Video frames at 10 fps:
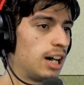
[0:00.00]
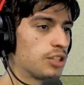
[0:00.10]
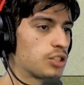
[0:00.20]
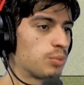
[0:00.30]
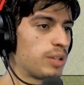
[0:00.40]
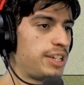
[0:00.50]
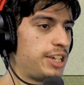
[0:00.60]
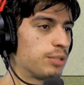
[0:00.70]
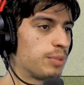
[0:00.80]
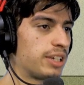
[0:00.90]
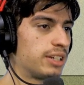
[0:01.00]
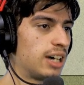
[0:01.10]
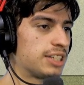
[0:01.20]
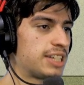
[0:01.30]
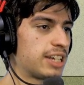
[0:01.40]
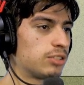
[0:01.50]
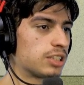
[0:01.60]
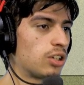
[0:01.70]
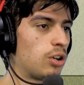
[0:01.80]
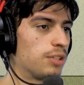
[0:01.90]
so right here we can take a
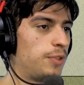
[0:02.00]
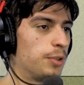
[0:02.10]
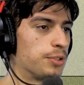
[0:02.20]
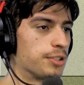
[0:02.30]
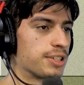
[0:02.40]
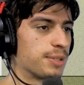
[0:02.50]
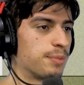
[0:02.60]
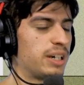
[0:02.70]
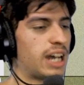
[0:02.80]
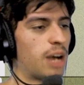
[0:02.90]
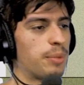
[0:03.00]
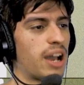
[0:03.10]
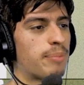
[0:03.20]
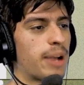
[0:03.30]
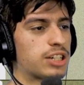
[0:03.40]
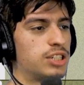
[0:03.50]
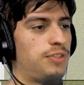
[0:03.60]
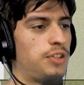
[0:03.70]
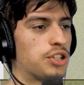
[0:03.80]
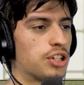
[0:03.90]
look at all the filters, and right now we have Back to the
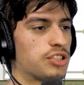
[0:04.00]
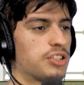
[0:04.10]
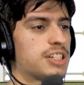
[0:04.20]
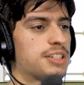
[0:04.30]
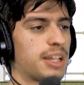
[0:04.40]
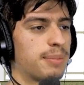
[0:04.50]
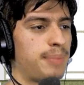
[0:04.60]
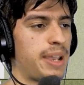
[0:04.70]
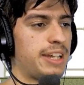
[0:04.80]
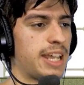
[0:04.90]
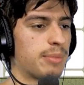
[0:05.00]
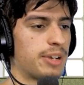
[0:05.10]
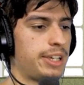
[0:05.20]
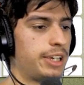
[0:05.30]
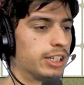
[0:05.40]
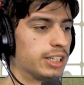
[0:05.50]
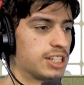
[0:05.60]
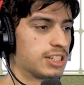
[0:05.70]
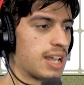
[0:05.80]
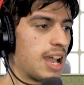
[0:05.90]
Future. So this is like main game right here.
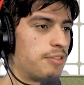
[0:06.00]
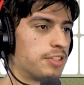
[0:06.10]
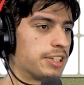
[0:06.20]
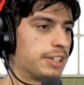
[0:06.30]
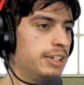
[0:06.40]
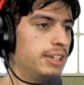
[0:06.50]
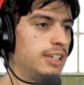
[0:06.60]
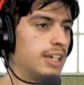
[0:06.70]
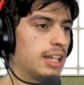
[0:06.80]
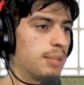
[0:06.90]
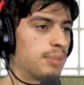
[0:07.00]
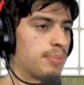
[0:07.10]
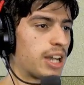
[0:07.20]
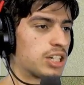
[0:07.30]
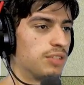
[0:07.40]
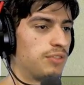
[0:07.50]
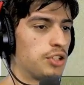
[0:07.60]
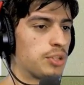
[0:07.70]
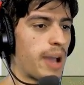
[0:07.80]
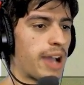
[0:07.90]
This is everything, and then we have Back to the
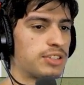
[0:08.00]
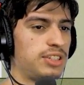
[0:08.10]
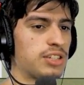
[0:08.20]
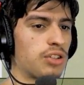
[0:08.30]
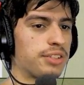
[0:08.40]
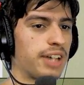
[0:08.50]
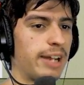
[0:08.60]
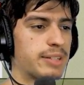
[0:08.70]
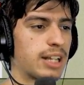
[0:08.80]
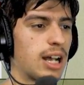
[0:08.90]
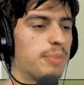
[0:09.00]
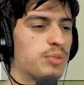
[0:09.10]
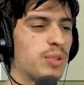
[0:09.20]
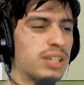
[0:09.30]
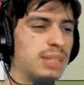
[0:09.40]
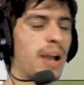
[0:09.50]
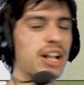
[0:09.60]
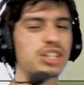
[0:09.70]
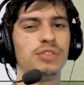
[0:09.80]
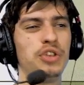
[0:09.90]
Future pack. So these are all the items that comes with the
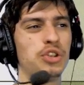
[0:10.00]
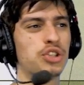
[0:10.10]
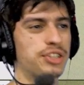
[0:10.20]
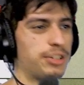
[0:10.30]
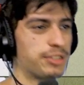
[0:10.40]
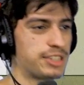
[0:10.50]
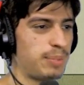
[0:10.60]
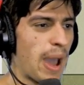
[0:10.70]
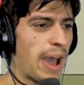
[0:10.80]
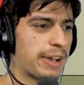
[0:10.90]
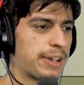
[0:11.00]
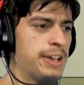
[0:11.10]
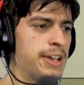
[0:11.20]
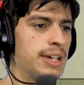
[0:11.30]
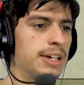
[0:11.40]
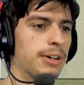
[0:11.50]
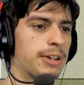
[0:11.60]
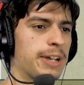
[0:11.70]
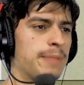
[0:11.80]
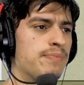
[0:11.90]
Back to the Future DLC pack.
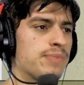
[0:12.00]
Okay,